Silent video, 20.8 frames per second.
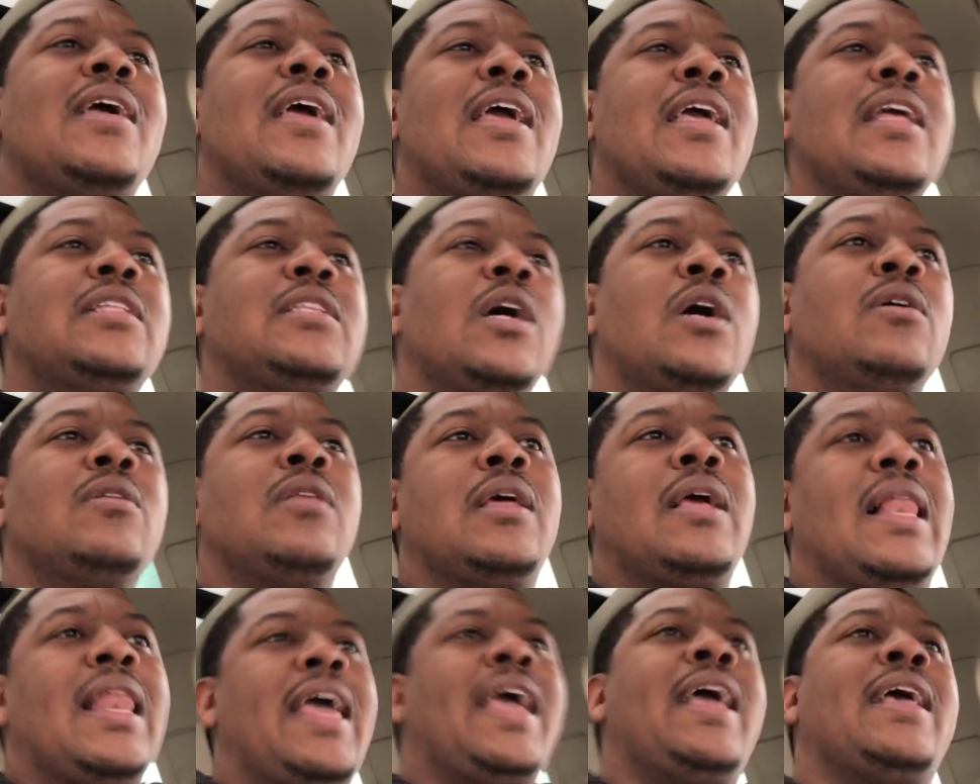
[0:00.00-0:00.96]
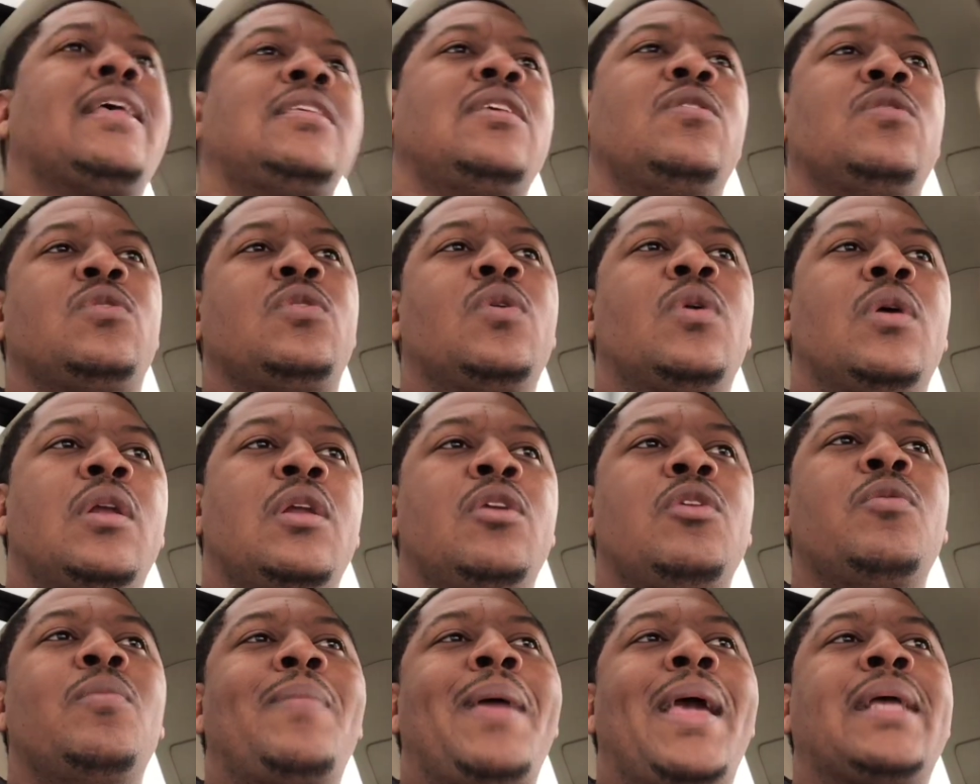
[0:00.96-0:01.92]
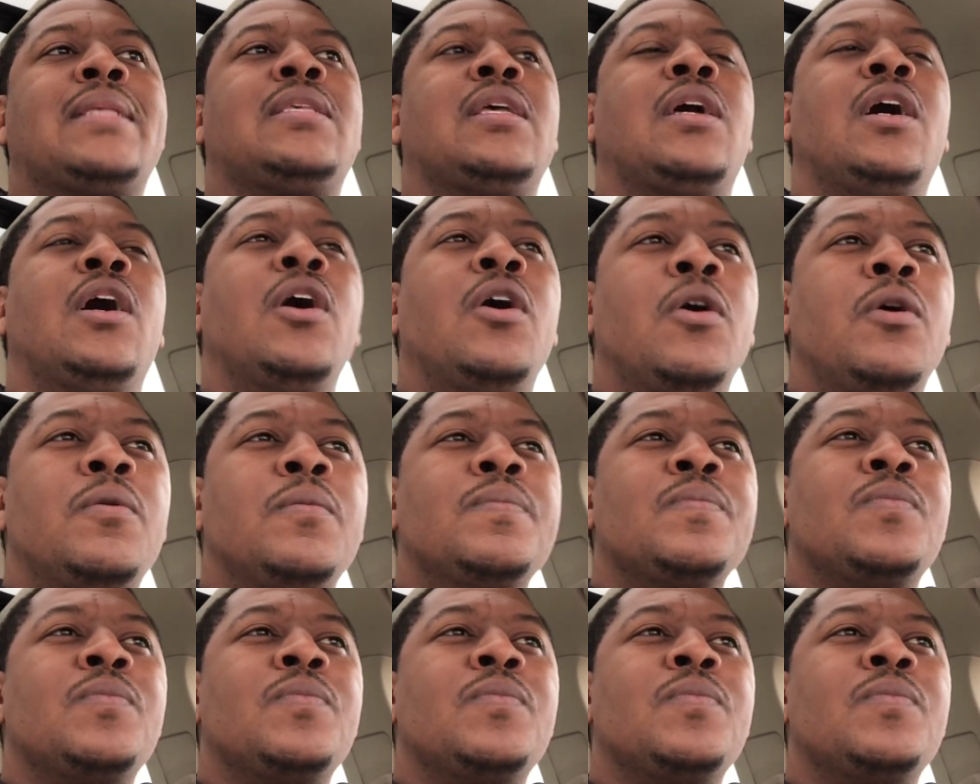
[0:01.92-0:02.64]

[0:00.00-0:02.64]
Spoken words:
he told the class he was going to New Mexico